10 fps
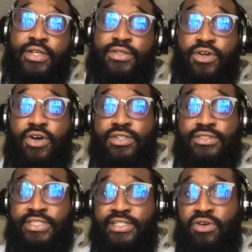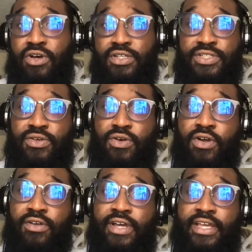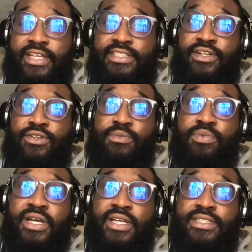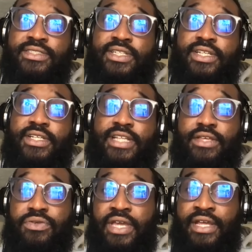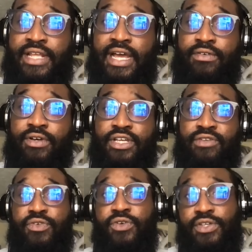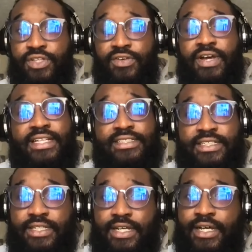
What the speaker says: And there also are like external plugins that you can download if you are utilizing